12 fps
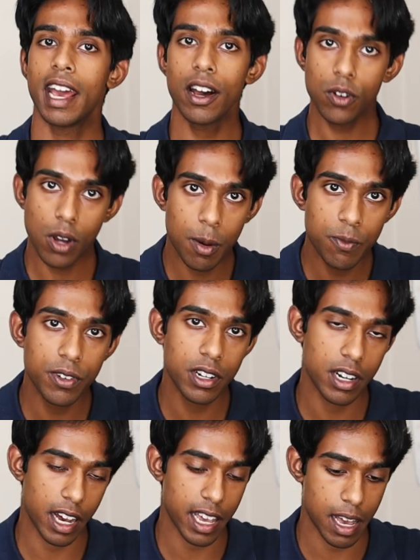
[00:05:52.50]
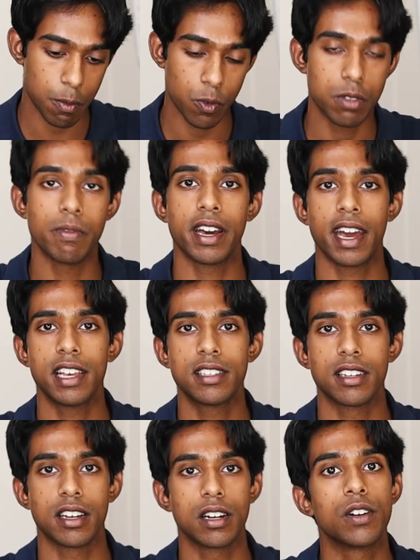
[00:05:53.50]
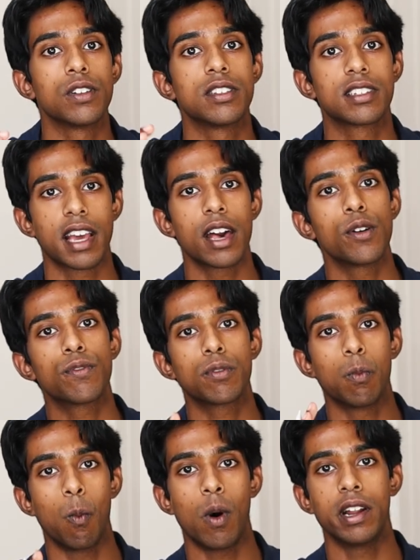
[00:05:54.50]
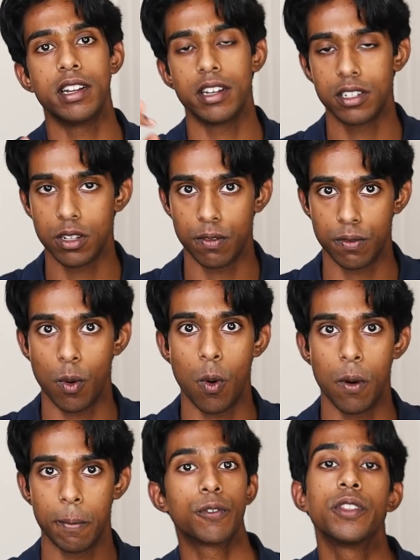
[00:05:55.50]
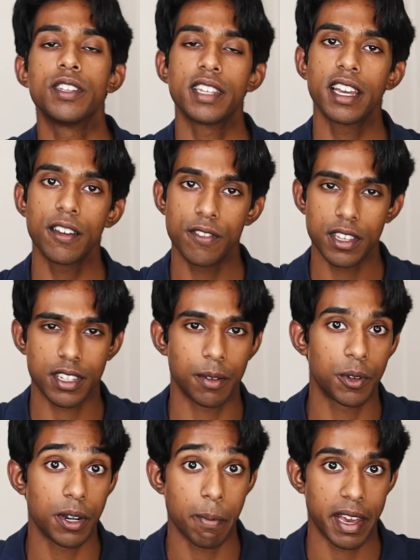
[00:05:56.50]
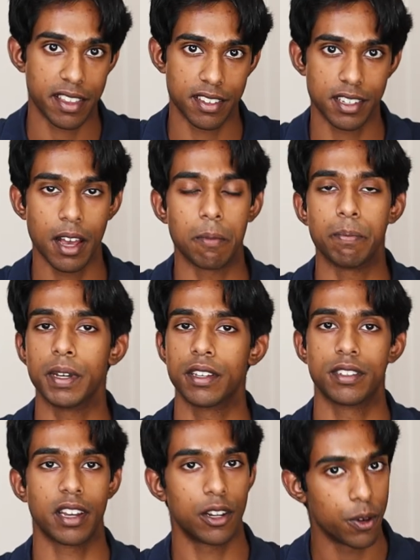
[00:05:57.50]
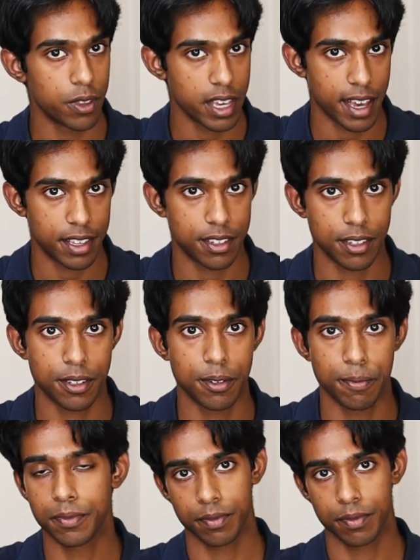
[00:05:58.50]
how confident I am with my answer on a scale from 1 to 4. For the sake of this, I'm going to make this up because I know the answers.